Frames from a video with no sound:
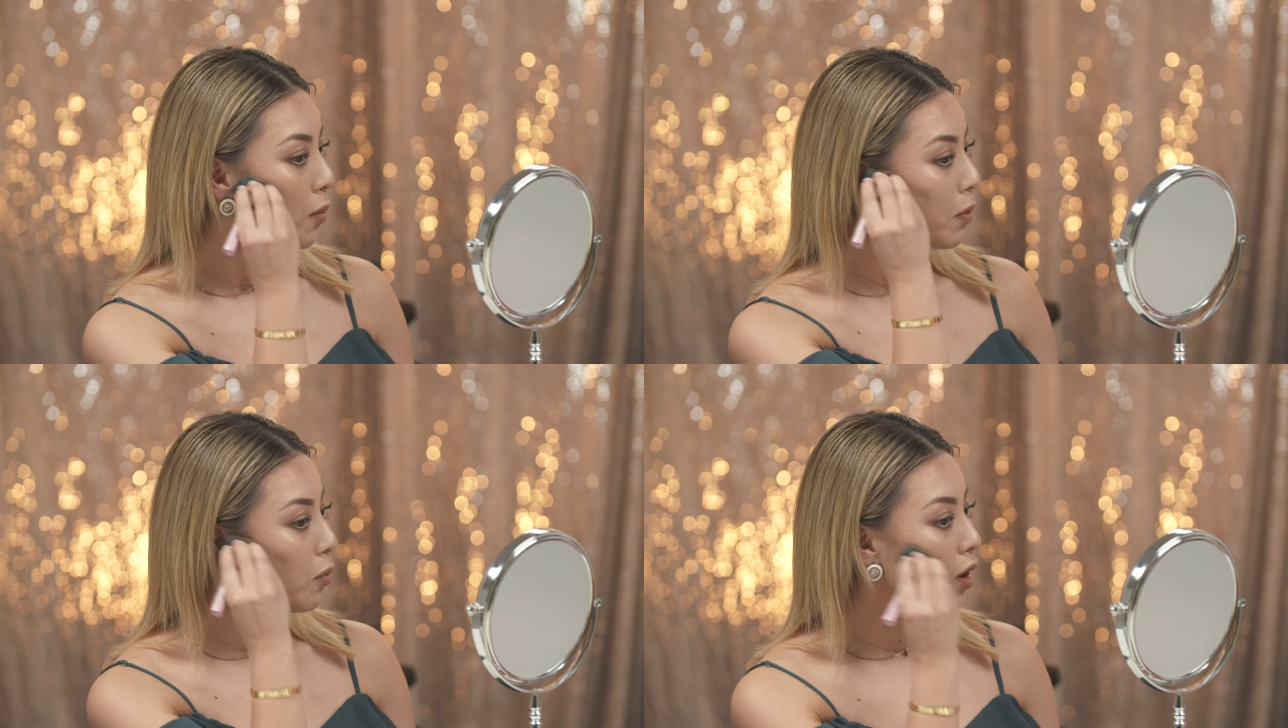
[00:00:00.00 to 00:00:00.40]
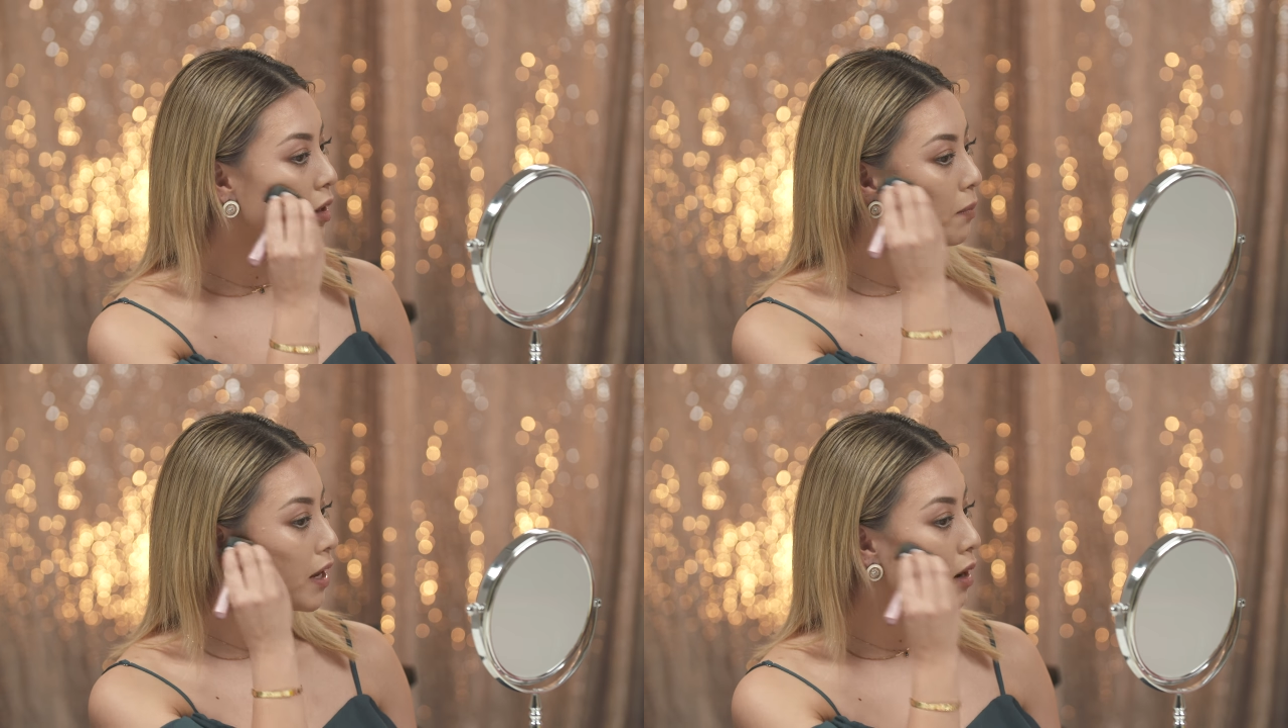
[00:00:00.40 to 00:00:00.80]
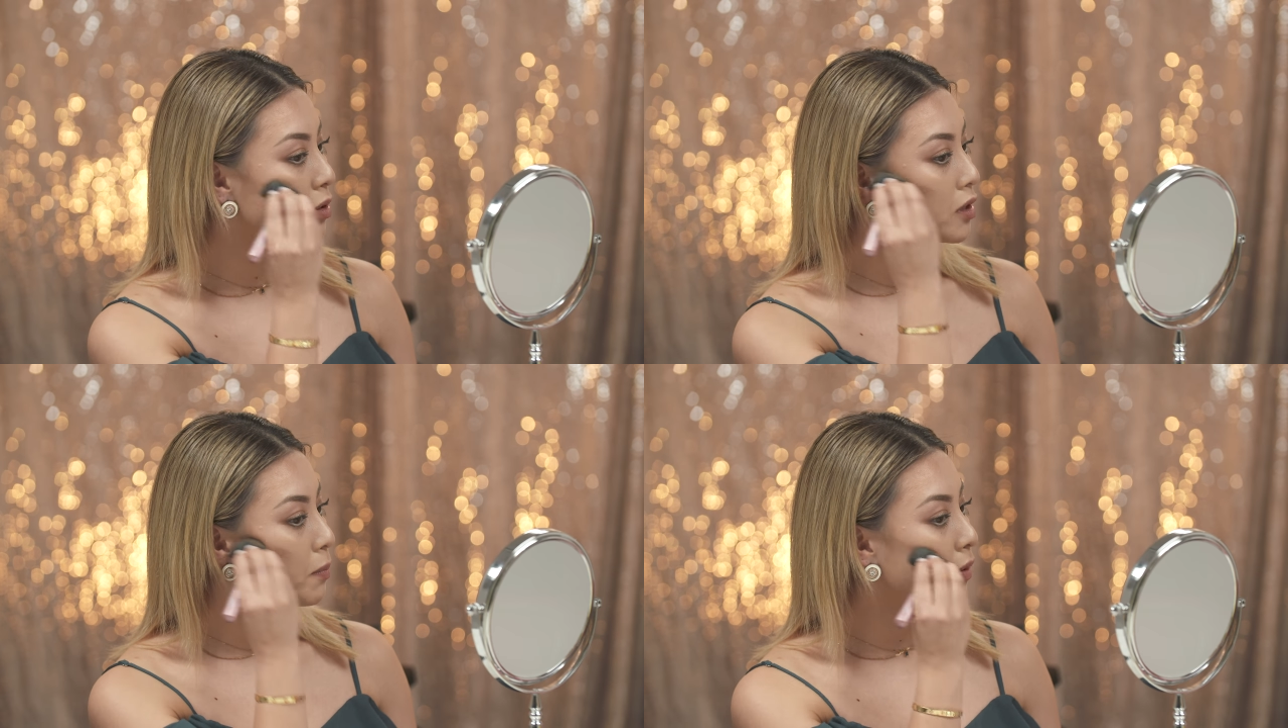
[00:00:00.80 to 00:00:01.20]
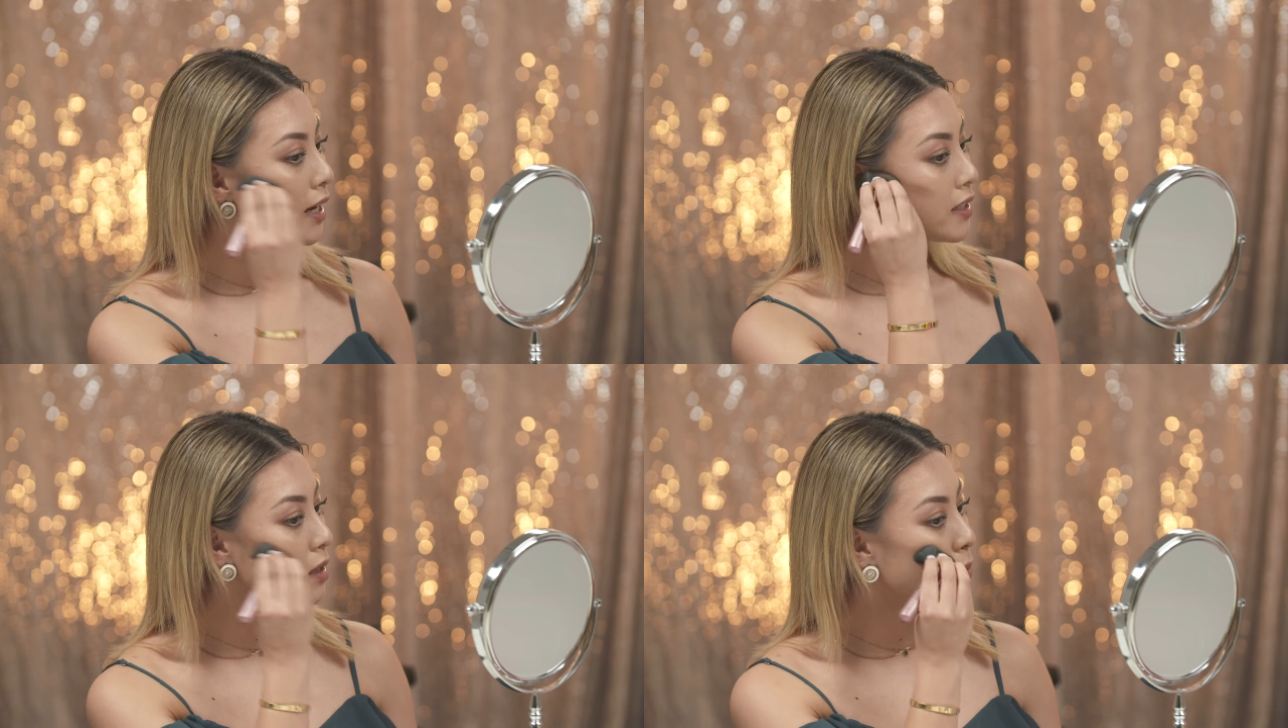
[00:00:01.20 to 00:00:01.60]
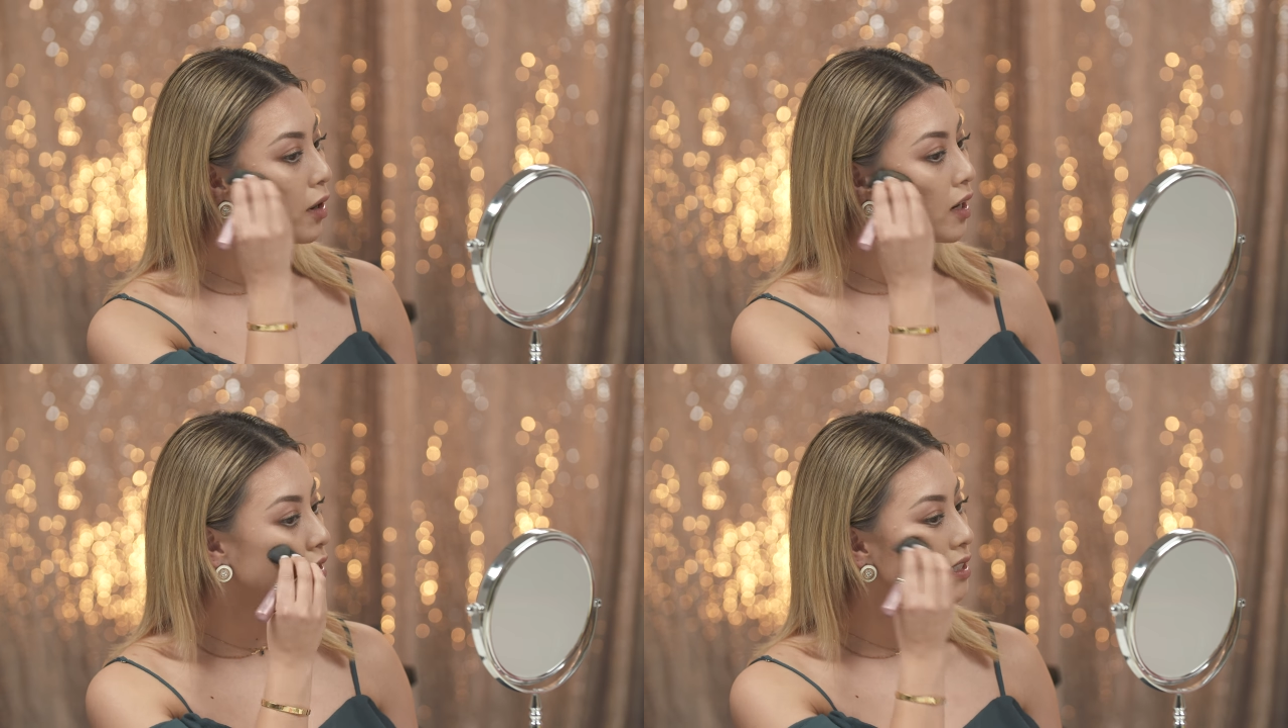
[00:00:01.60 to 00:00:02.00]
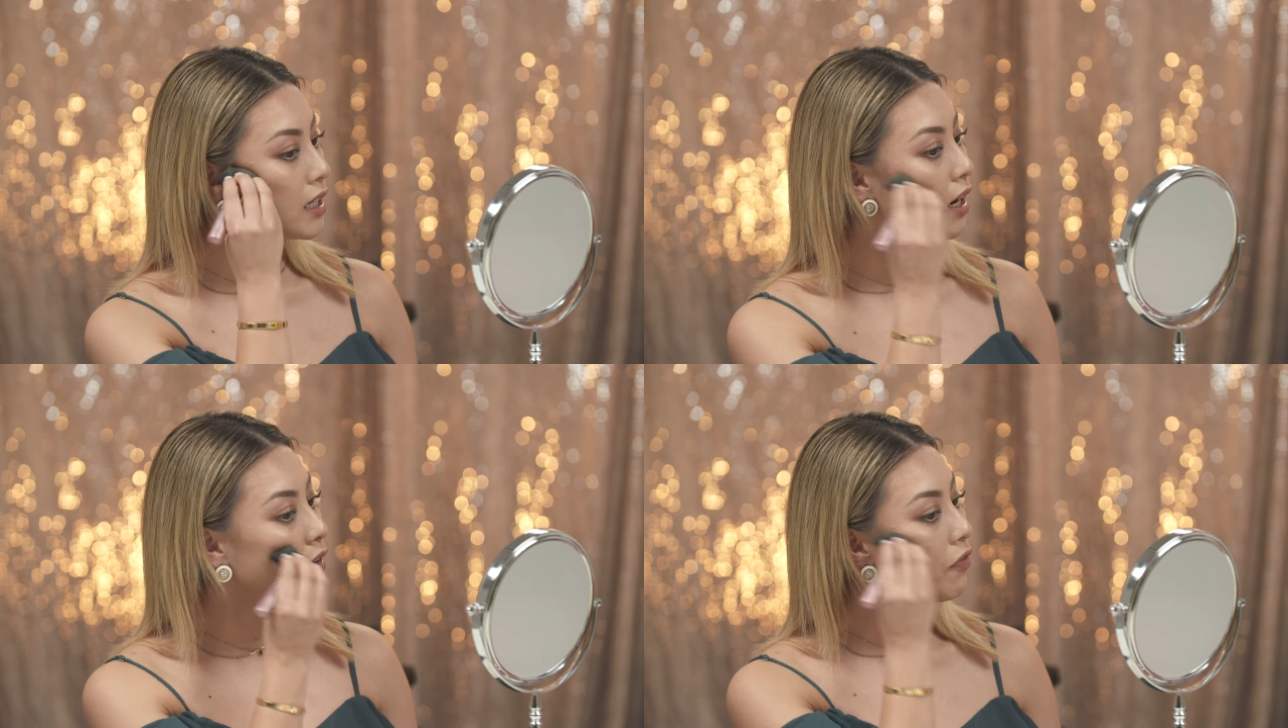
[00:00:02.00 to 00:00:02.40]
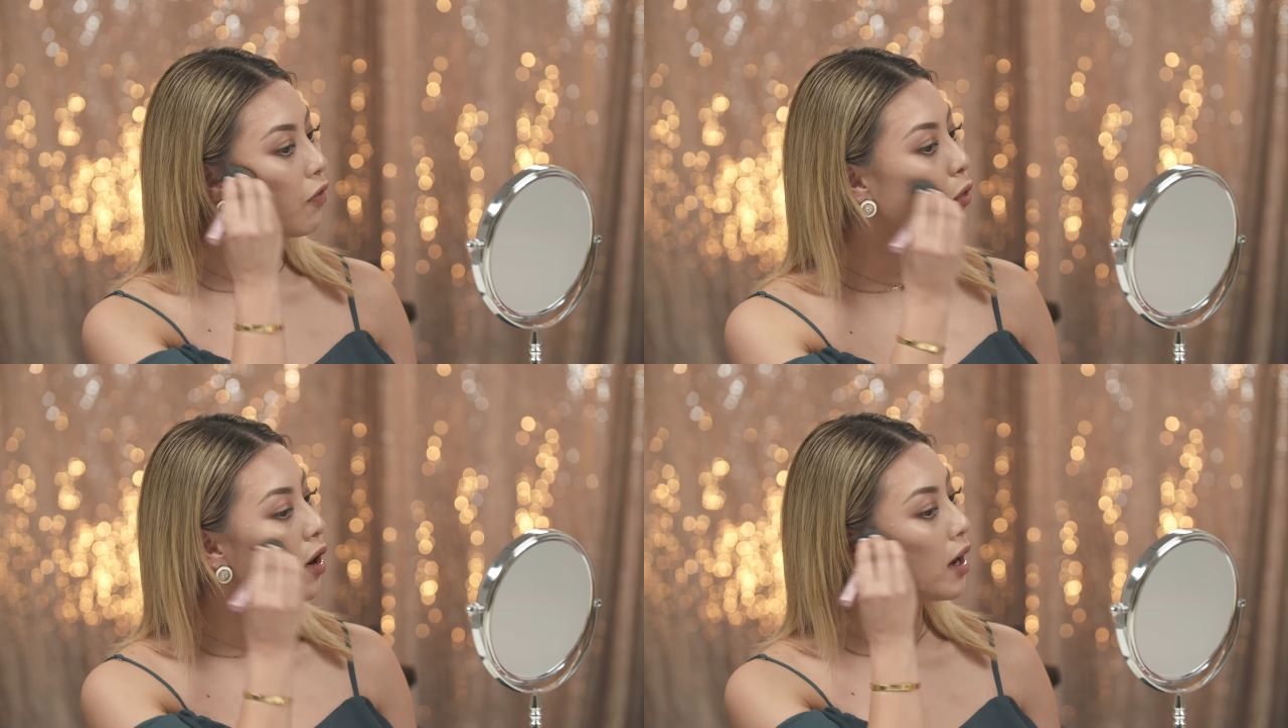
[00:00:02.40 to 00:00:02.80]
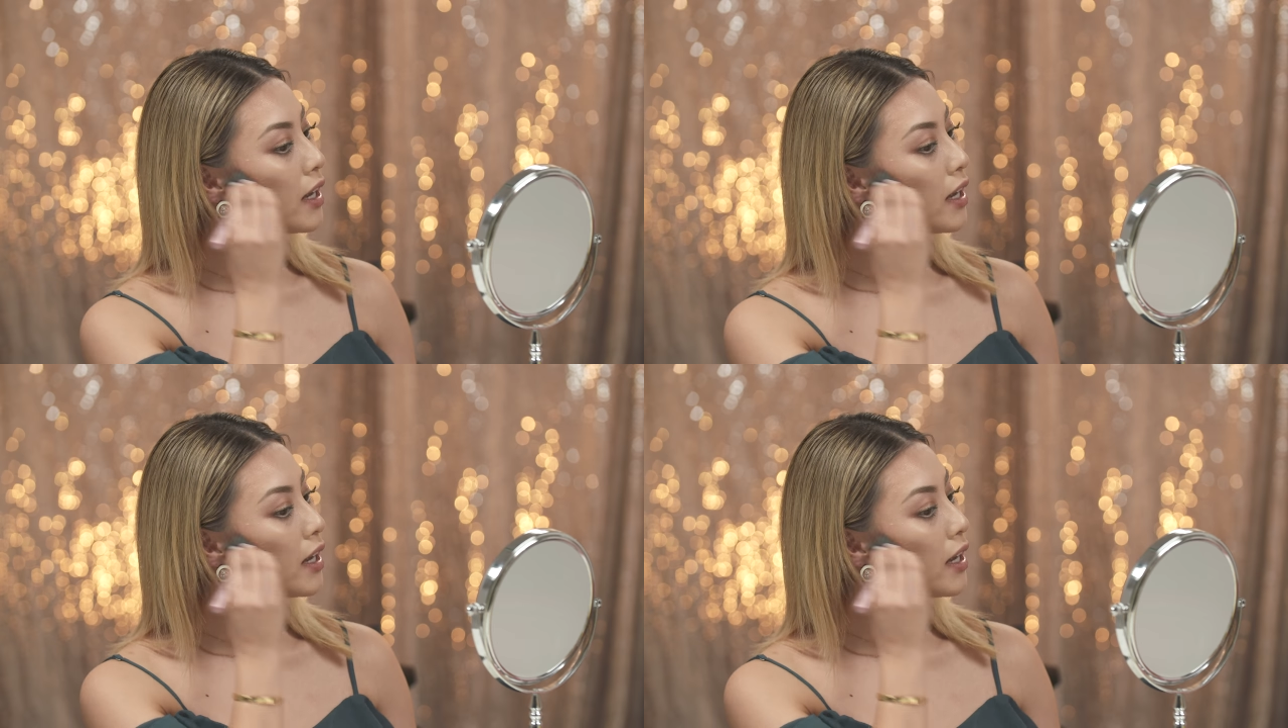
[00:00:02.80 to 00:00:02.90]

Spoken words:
we want to be able to place the product here for